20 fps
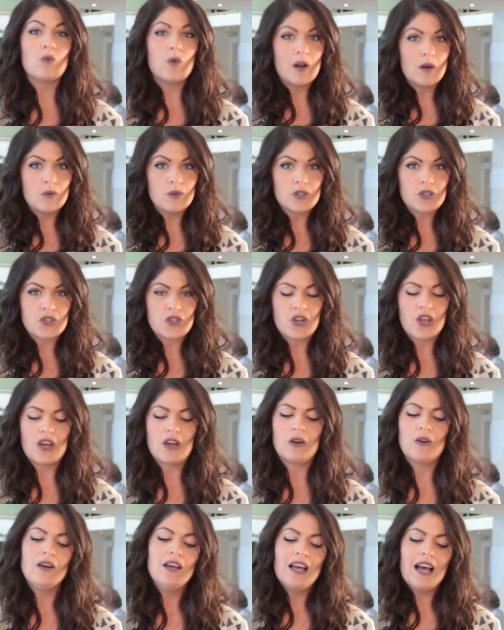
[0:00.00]
What will
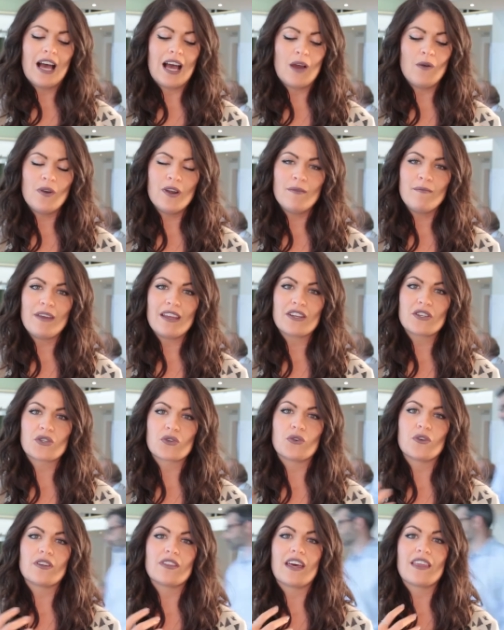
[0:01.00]
show? I want to make
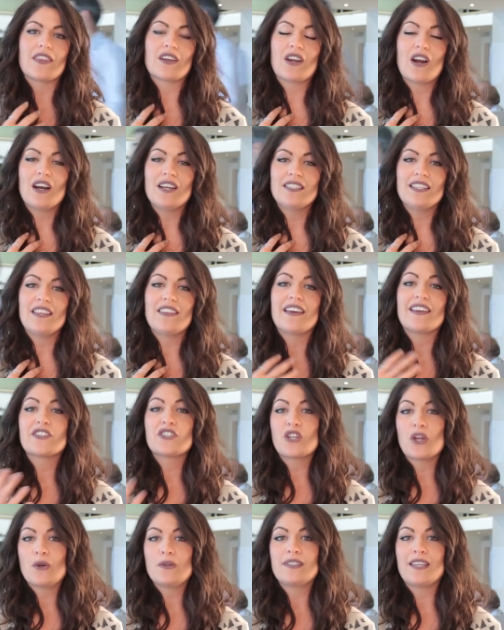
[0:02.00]
sure that the content
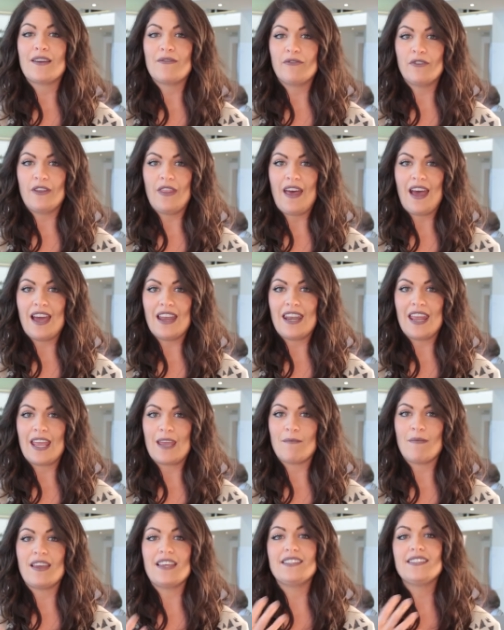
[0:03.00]
that shows up for that
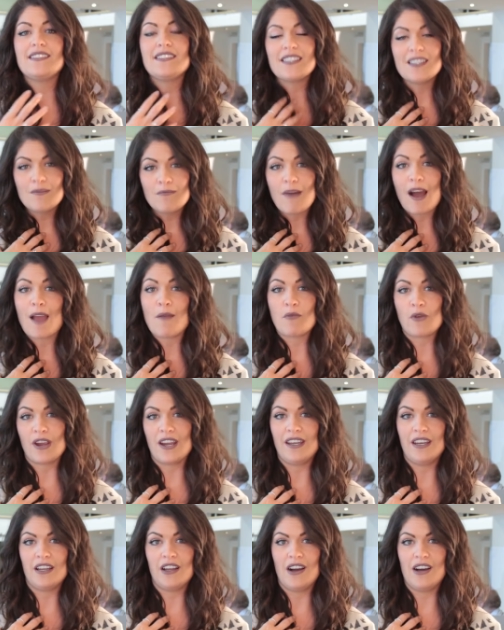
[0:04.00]
name is still my
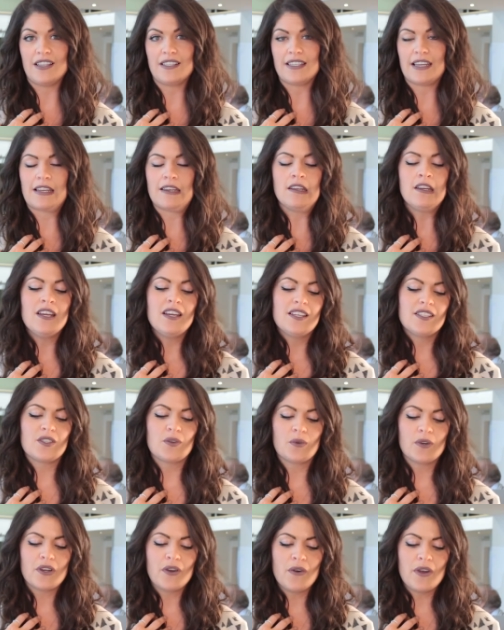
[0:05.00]
branded content.
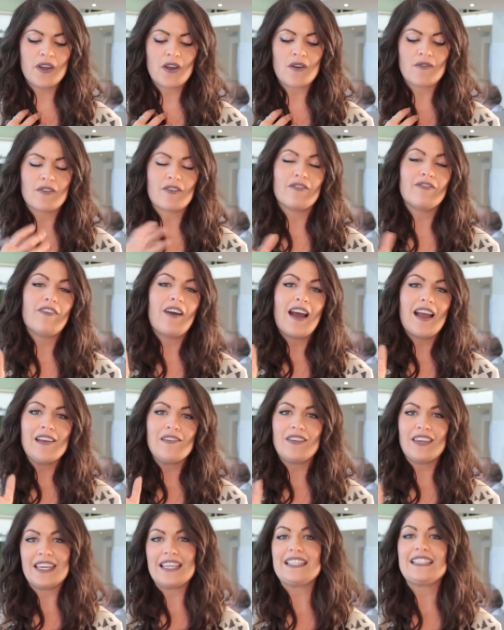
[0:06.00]
So we're going over
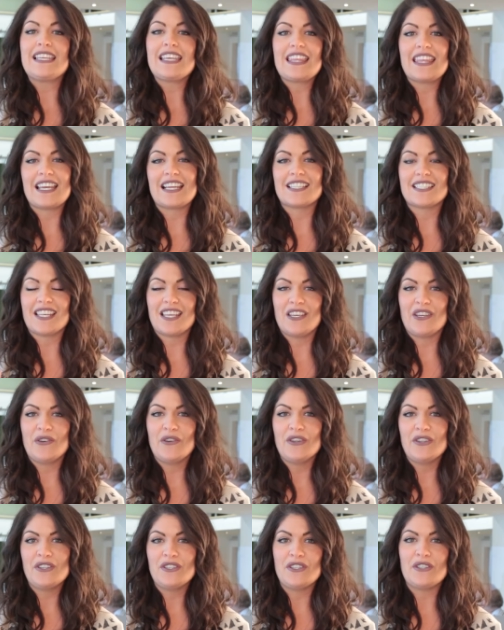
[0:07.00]
5 easy things that
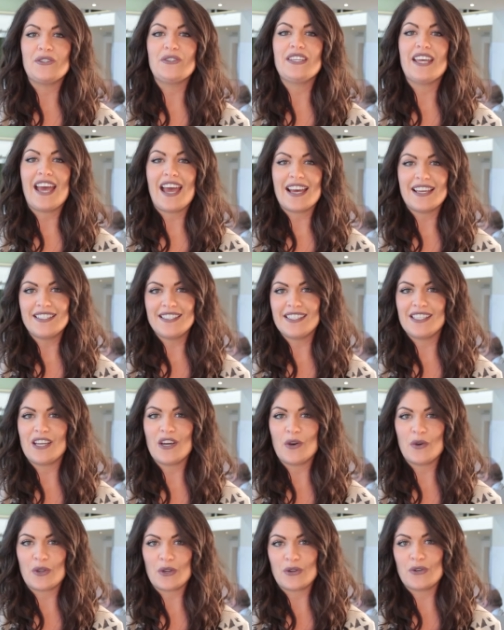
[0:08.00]
you can do to
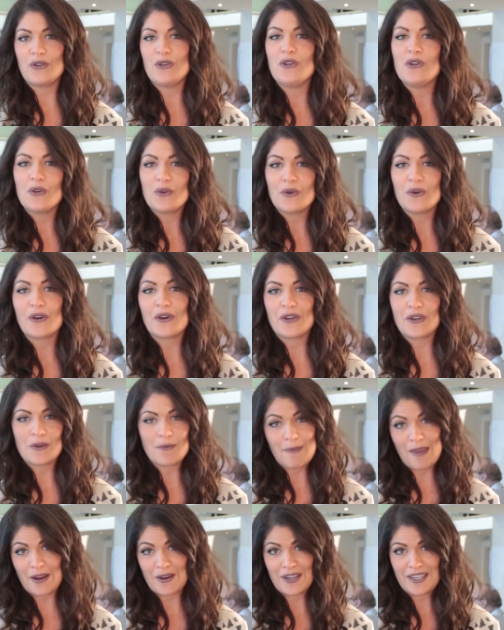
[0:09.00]
SEO your new or
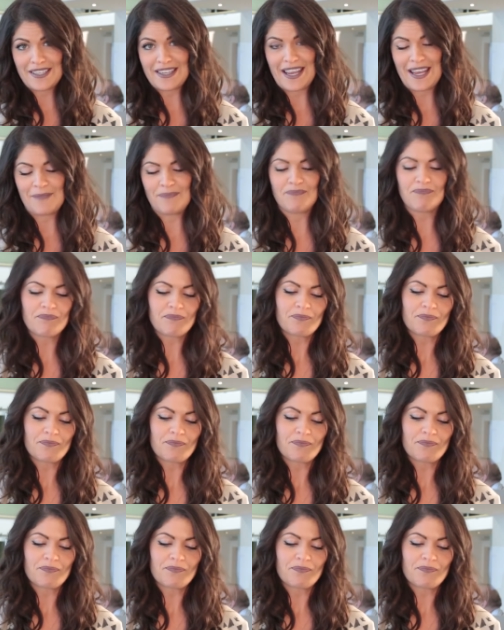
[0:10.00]
your married name.